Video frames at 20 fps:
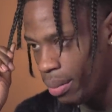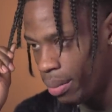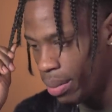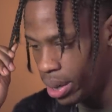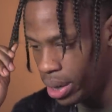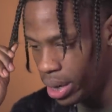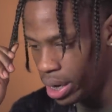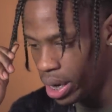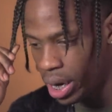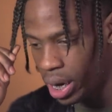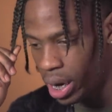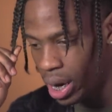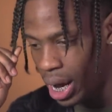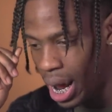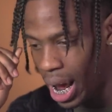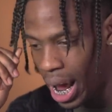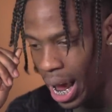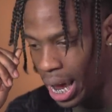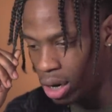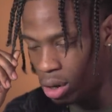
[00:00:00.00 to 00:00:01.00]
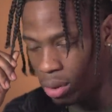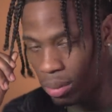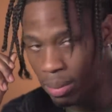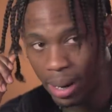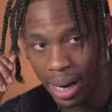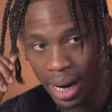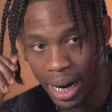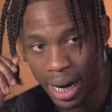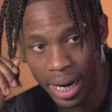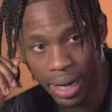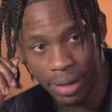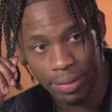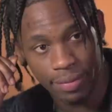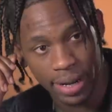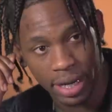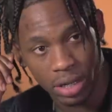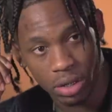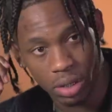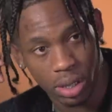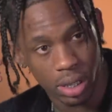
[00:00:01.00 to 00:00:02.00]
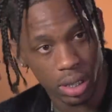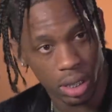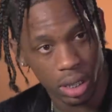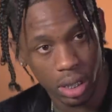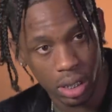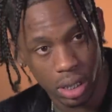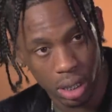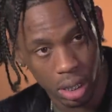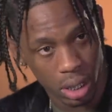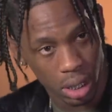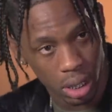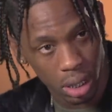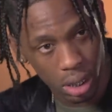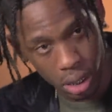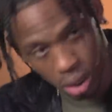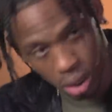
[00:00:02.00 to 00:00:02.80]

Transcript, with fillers: But yeah, I don't buy veteran C Ds either,